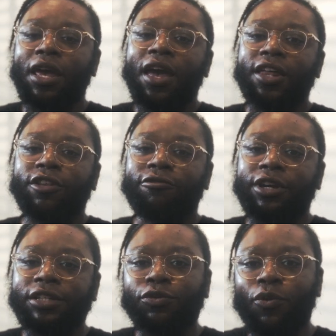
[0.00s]
And the
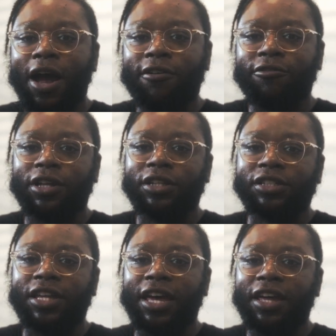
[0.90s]
reason why real
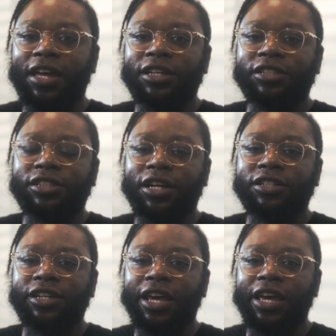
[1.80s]
estate is
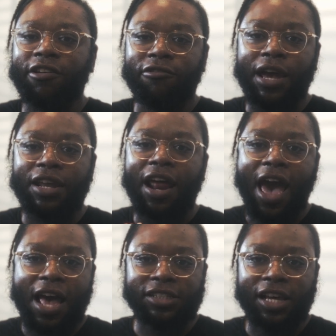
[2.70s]
such a great
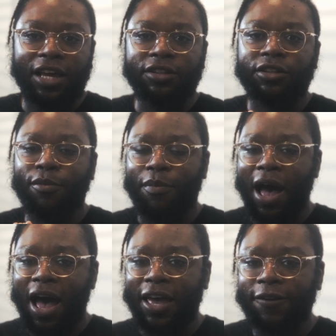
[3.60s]
asset to
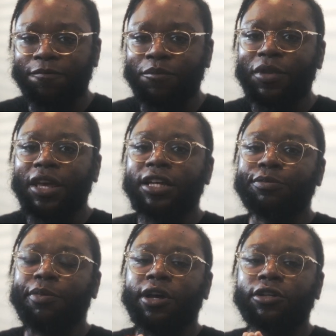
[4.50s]
buy is
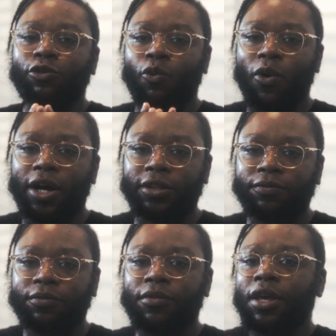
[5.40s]
because one,
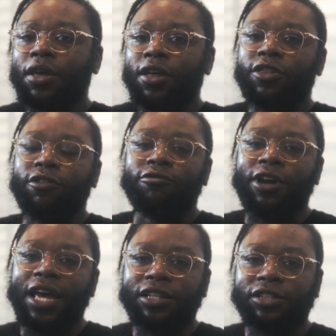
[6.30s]
the
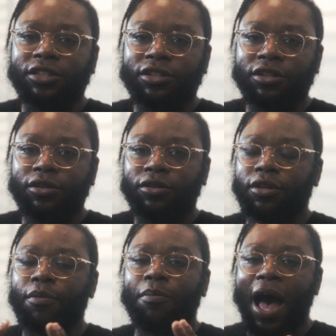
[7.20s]
rates
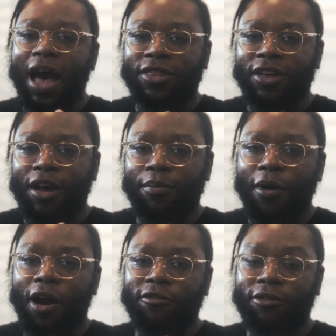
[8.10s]
to buy them
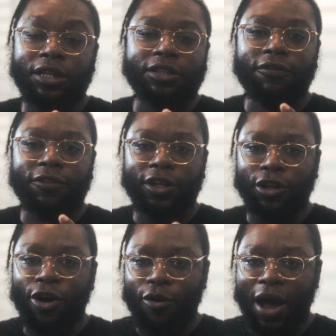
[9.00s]
are relatively
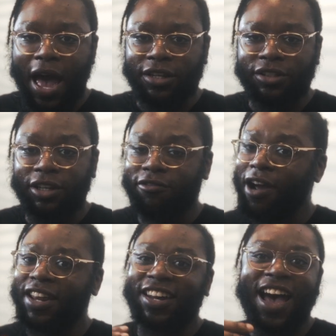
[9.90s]
low actually
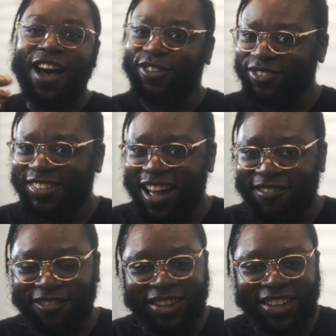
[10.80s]
right now not
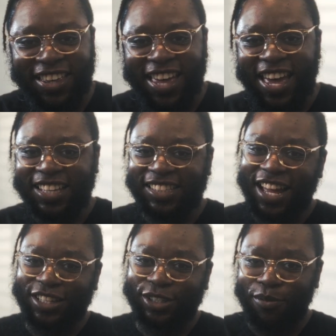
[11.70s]
really the case
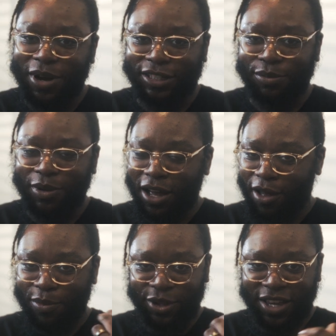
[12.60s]
not so much but a
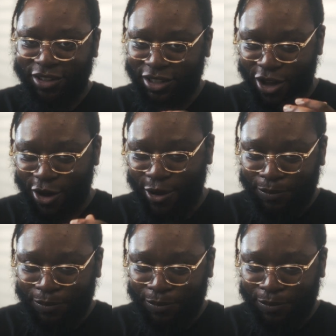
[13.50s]
couple years ago